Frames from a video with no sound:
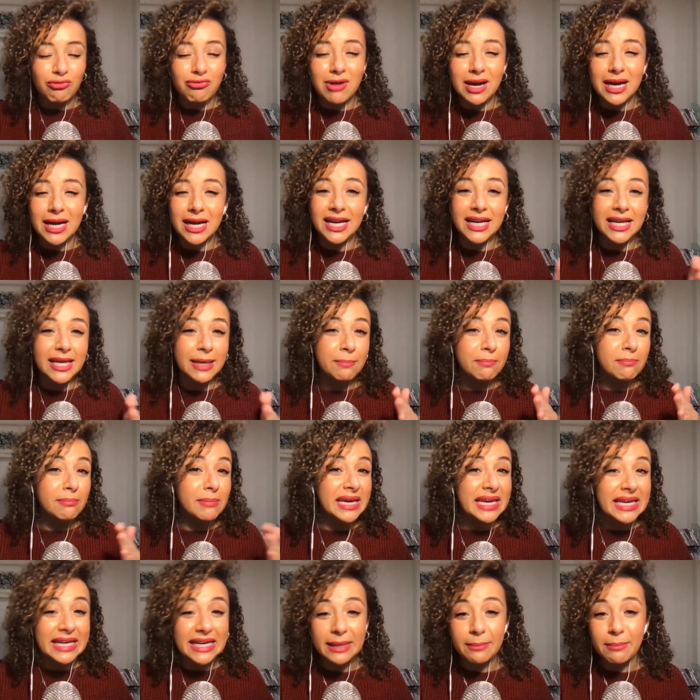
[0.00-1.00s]
really
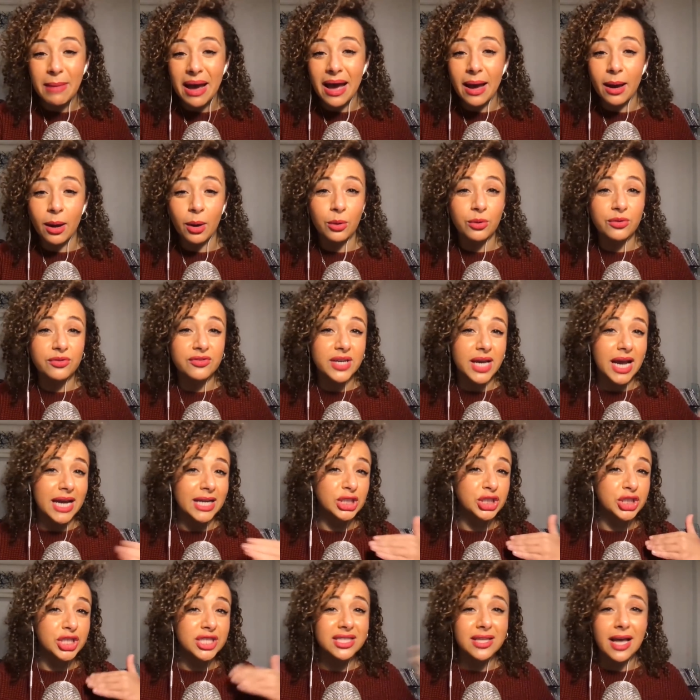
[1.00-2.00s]
mealy mouthed
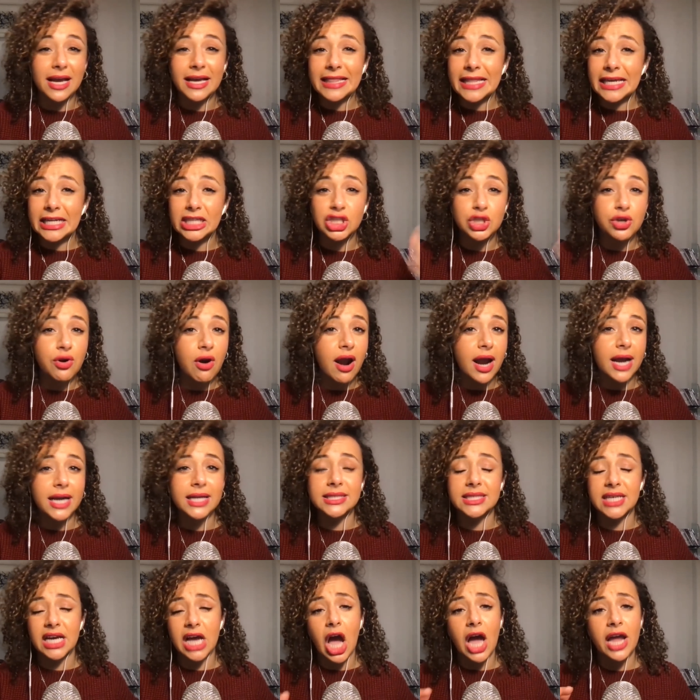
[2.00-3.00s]
and just like they're
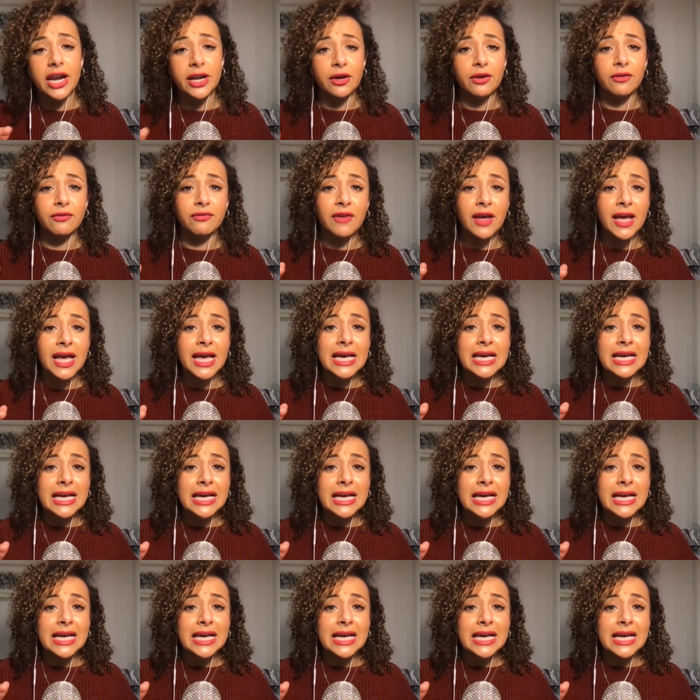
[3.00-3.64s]
trying to kind of